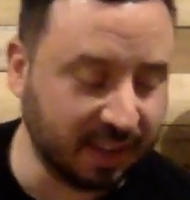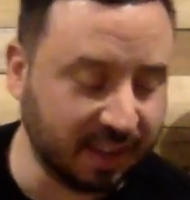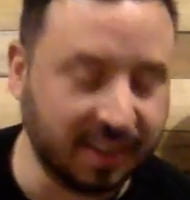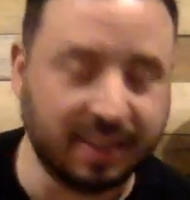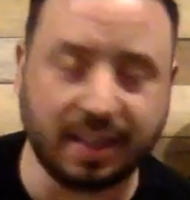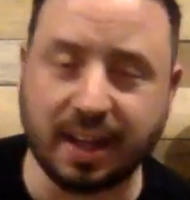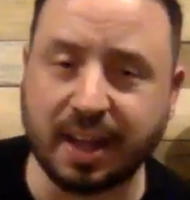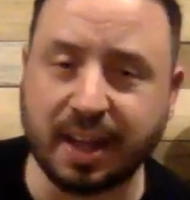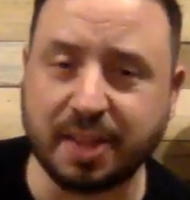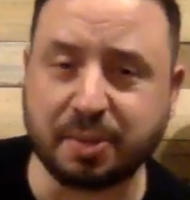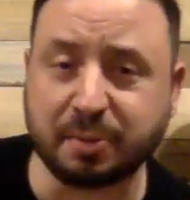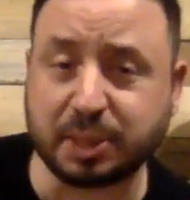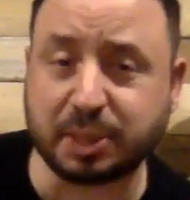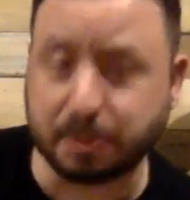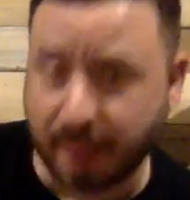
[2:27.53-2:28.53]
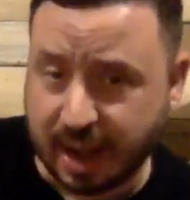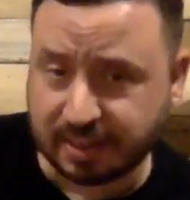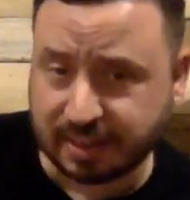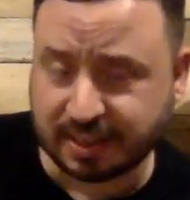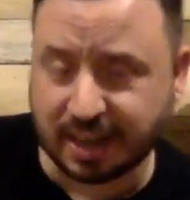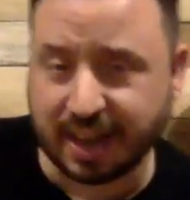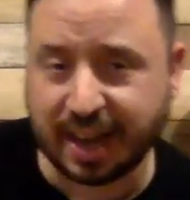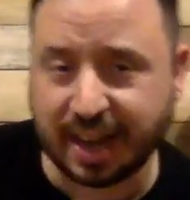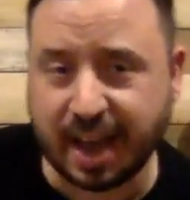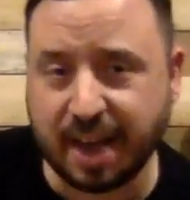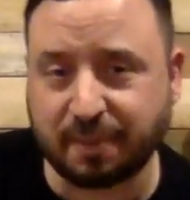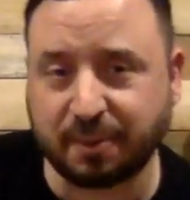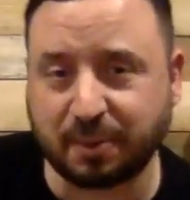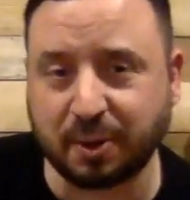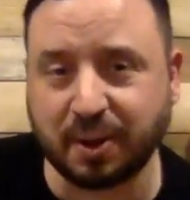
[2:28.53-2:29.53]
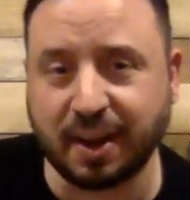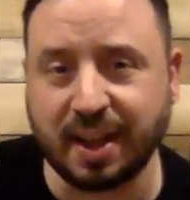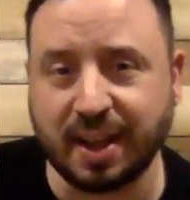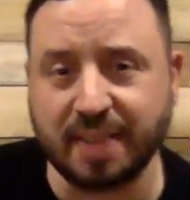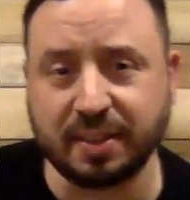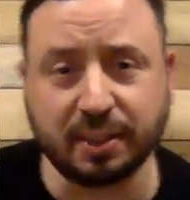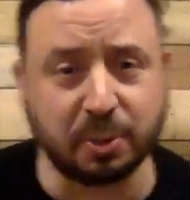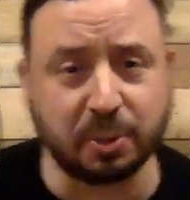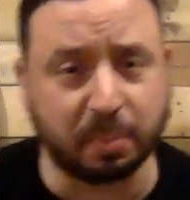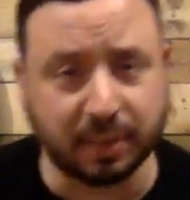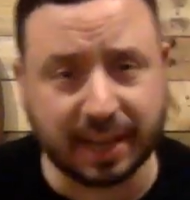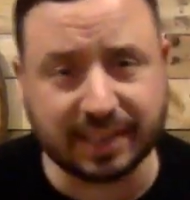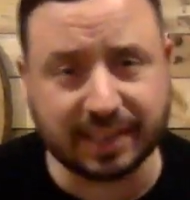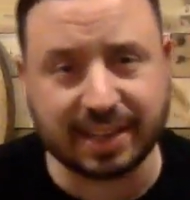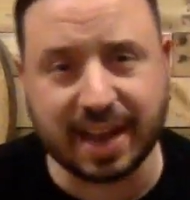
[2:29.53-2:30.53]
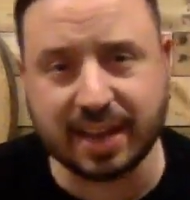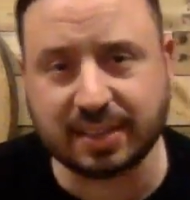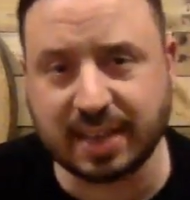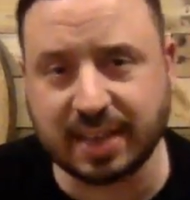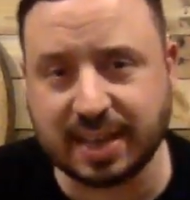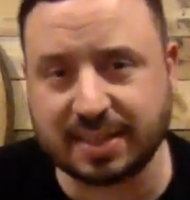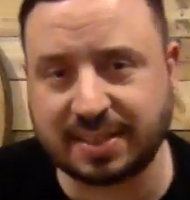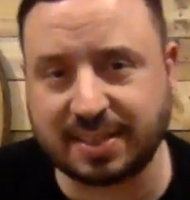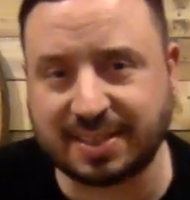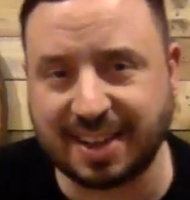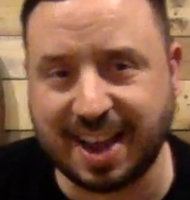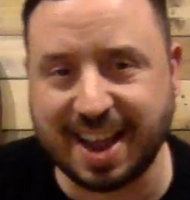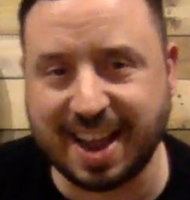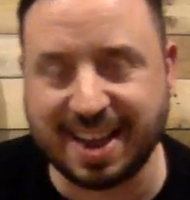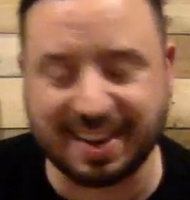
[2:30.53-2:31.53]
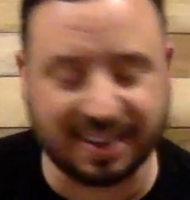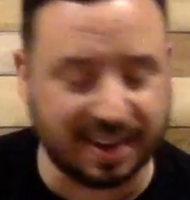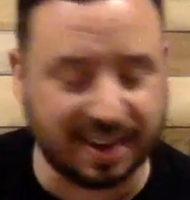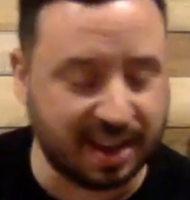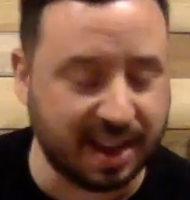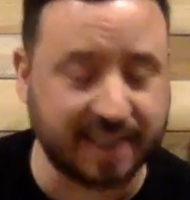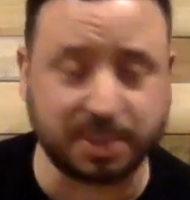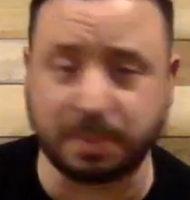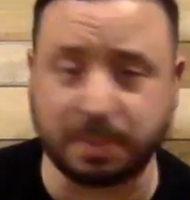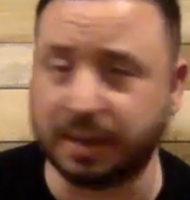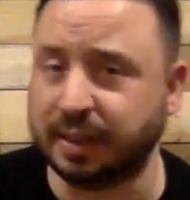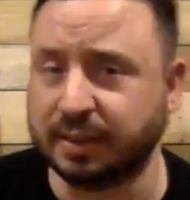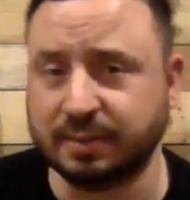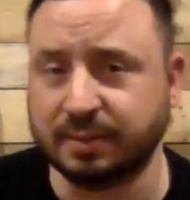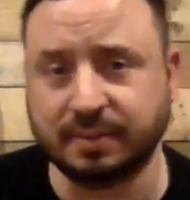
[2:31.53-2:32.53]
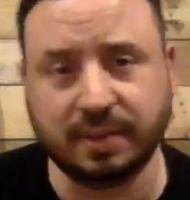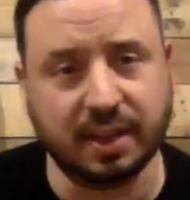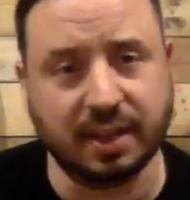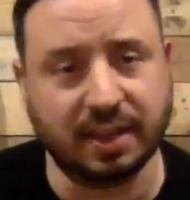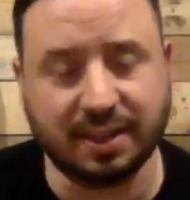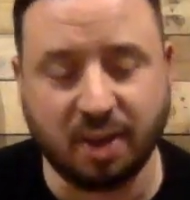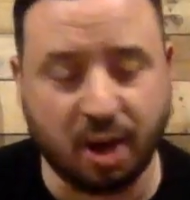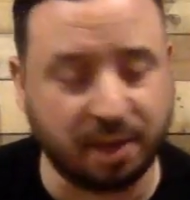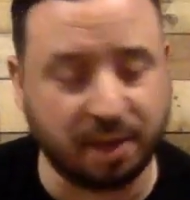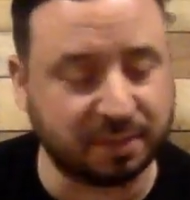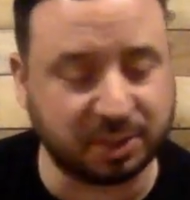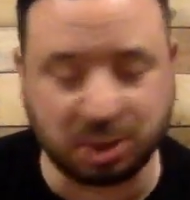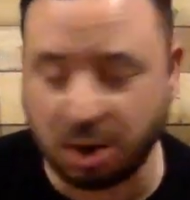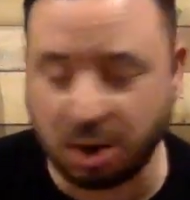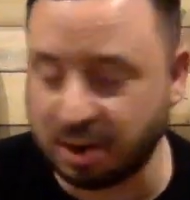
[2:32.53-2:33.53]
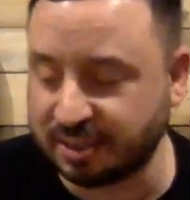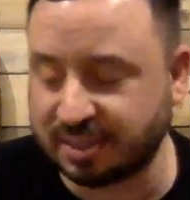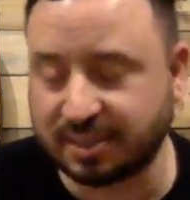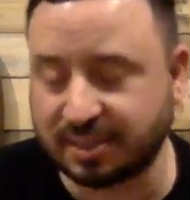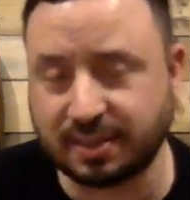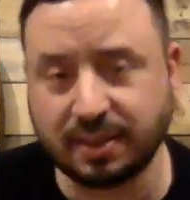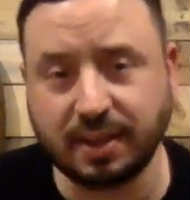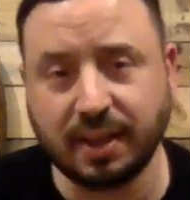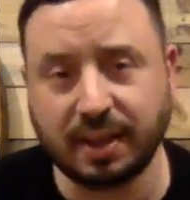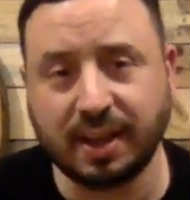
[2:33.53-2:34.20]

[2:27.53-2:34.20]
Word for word: Uh, the response that I got for uh, the little blend contest tonight uh, has been off the charts.